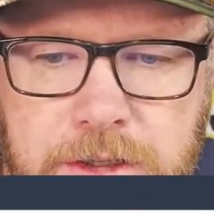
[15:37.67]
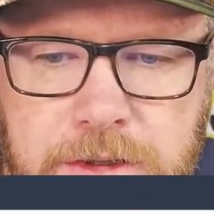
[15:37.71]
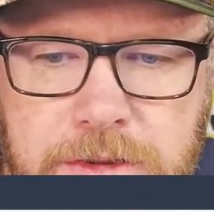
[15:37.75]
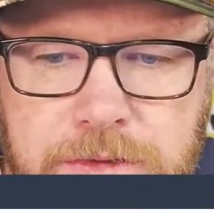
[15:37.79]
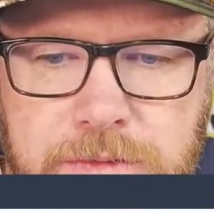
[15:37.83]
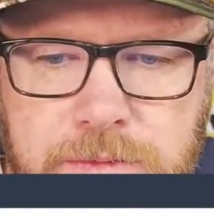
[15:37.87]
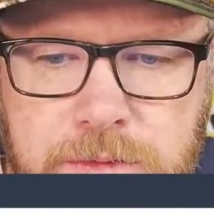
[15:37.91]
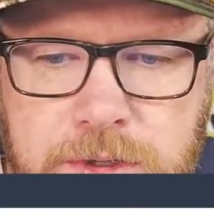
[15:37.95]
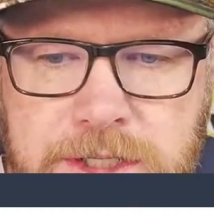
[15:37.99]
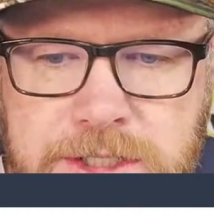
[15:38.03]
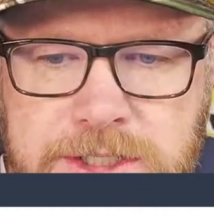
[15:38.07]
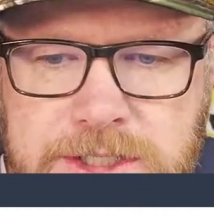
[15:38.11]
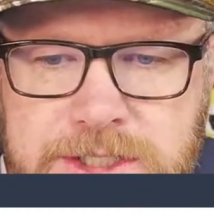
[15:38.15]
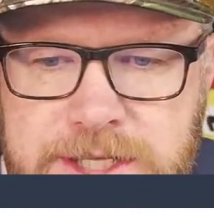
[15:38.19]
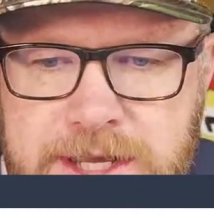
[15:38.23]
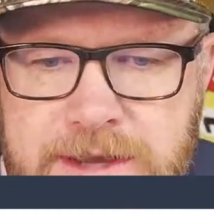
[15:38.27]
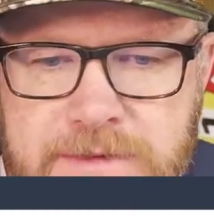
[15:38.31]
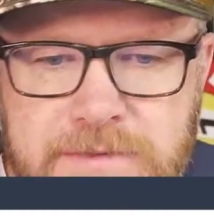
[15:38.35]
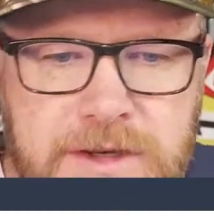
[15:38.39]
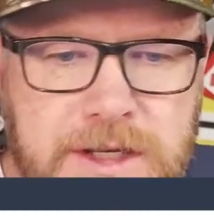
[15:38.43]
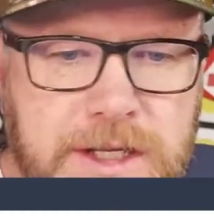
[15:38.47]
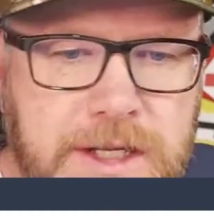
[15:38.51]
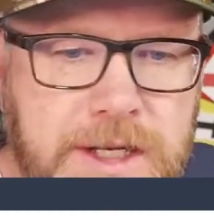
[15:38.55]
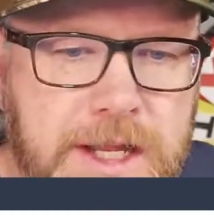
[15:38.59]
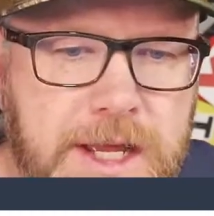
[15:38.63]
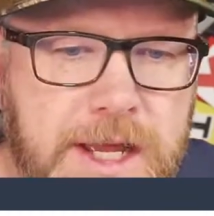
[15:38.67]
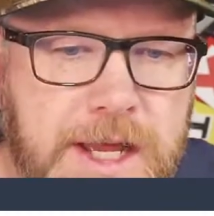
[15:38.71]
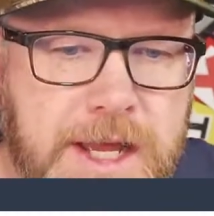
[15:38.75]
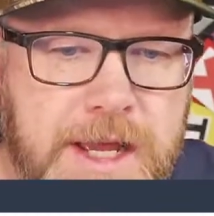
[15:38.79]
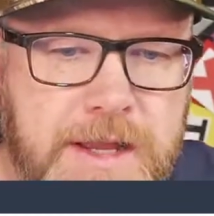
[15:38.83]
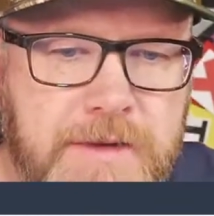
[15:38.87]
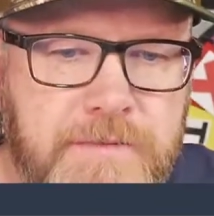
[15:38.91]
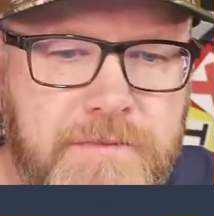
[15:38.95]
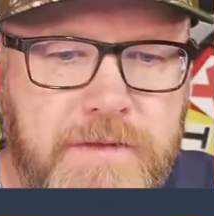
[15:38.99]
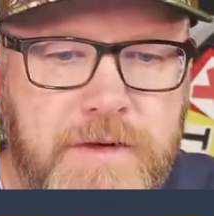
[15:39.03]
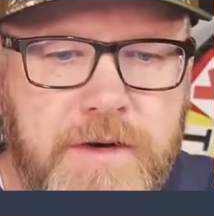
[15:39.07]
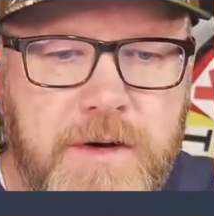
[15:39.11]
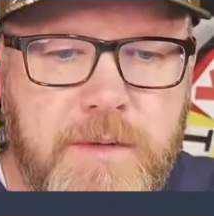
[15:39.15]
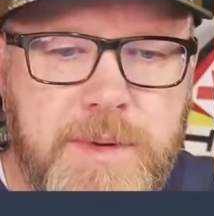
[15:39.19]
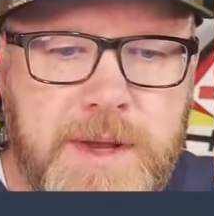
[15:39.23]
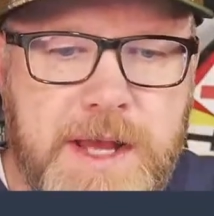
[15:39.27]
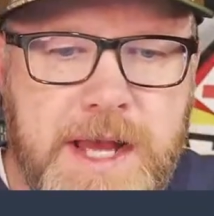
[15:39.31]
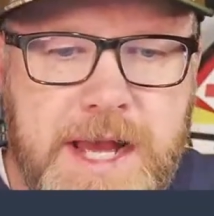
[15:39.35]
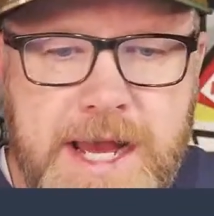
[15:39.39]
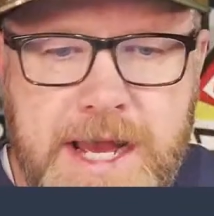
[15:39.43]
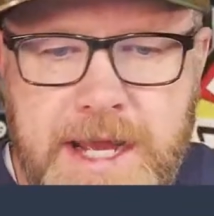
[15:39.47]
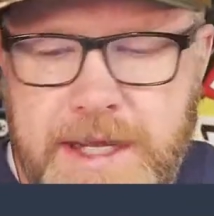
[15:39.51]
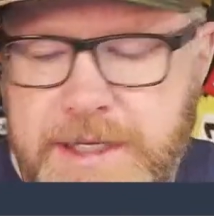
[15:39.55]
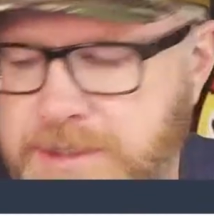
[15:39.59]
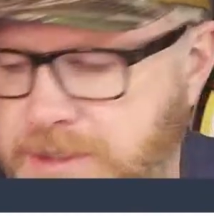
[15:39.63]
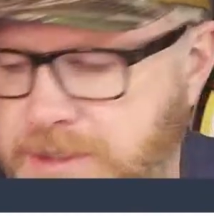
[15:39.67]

379 for a pack.